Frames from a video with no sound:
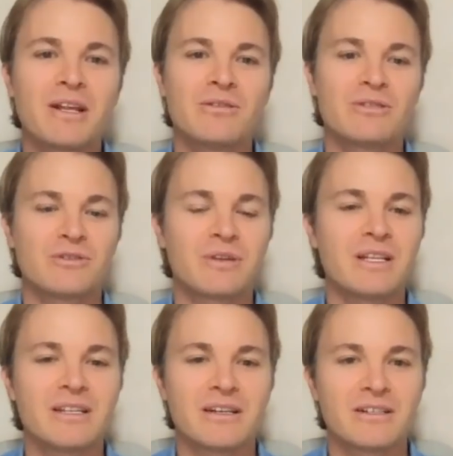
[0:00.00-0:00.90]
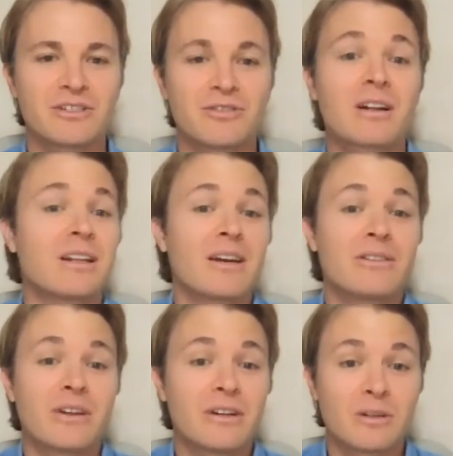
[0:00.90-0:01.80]
who's really struggling out
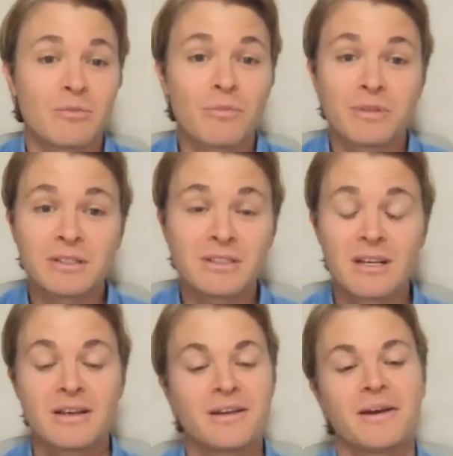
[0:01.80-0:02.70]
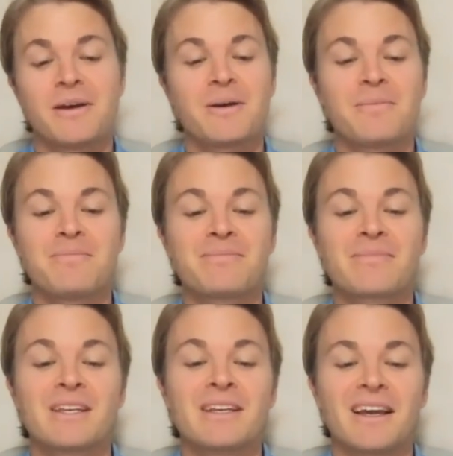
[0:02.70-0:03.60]
there at the moment.
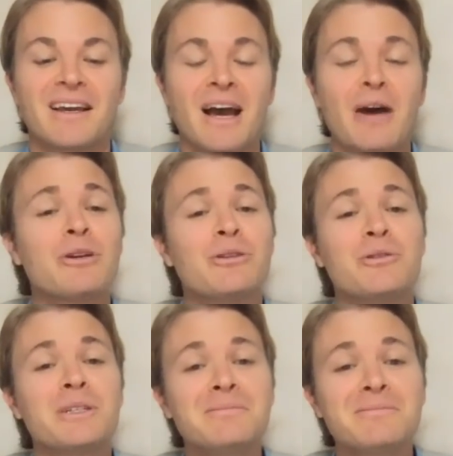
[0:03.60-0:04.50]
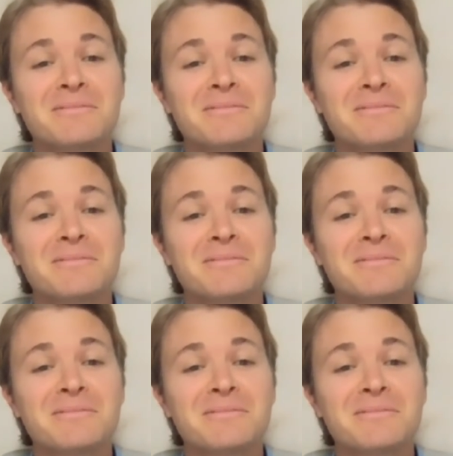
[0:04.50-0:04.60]
How are you doing?